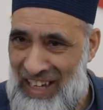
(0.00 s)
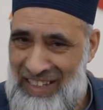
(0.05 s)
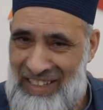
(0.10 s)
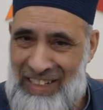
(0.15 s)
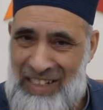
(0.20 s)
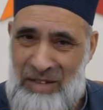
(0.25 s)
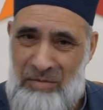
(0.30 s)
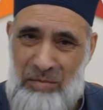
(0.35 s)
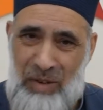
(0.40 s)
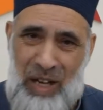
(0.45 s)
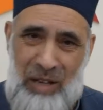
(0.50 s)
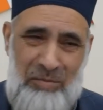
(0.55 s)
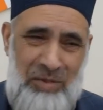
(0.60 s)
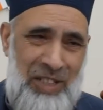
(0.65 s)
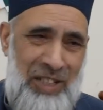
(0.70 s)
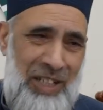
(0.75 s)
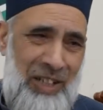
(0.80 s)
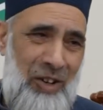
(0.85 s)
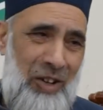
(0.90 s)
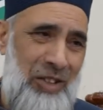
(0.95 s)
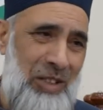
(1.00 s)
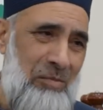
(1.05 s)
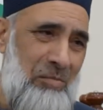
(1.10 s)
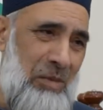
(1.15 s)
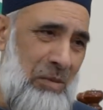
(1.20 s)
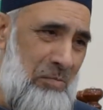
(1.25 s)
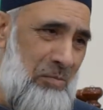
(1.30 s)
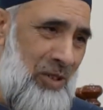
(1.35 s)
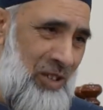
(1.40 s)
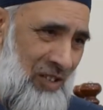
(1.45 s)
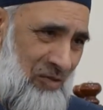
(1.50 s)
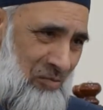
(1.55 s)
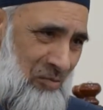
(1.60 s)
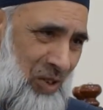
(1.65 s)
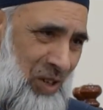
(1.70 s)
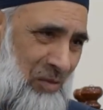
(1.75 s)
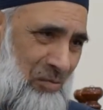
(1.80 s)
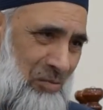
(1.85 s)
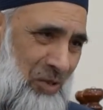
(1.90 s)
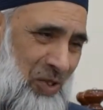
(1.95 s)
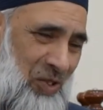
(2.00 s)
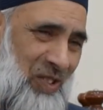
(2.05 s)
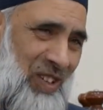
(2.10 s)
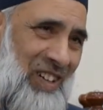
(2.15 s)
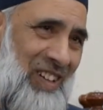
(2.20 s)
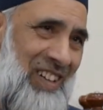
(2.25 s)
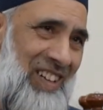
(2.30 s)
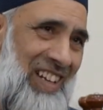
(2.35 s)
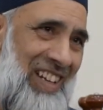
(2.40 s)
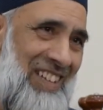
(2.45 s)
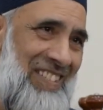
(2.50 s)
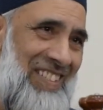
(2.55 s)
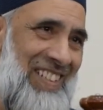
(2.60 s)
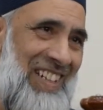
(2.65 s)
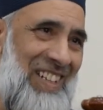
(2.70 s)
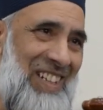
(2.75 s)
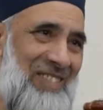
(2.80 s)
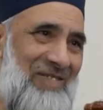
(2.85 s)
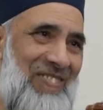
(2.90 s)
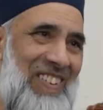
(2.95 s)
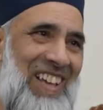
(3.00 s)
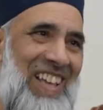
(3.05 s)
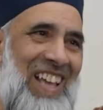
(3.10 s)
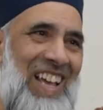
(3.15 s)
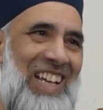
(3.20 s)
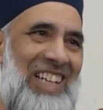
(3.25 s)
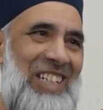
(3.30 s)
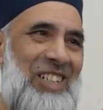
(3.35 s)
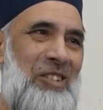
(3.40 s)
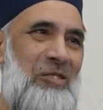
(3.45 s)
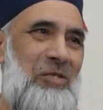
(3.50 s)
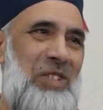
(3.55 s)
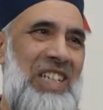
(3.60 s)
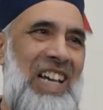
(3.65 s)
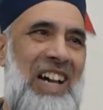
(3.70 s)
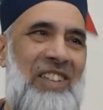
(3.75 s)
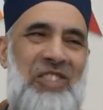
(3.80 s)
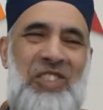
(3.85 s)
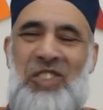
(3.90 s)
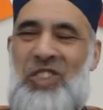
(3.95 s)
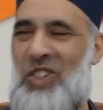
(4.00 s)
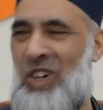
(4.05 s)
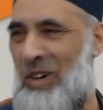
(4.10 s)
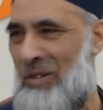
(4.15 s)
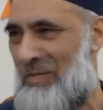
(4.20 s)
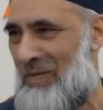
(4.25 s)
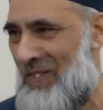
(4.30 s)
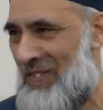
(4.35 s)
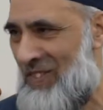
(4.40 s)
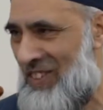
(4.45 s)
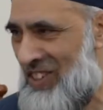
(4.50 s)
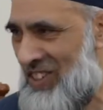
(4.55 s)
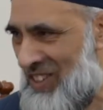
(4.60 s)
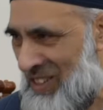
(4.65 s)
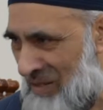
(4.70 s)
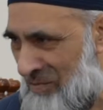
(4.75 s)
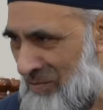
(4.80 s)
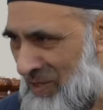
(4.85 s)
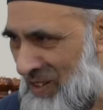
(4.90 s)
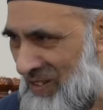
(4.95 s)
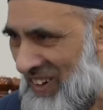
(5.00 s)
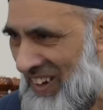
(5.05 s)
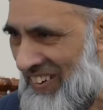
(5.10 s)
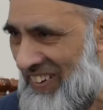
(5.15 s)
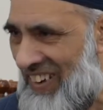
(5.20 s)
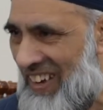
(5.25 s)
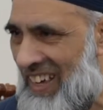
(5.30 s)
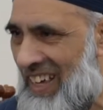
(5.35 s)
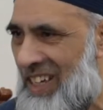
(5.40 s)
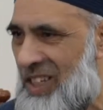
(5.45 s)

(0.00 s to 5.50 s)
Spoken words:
As an imam sitting on the minbar of Muhammad sallallahu alaihi wasallam, you know, we have a job, very simple one.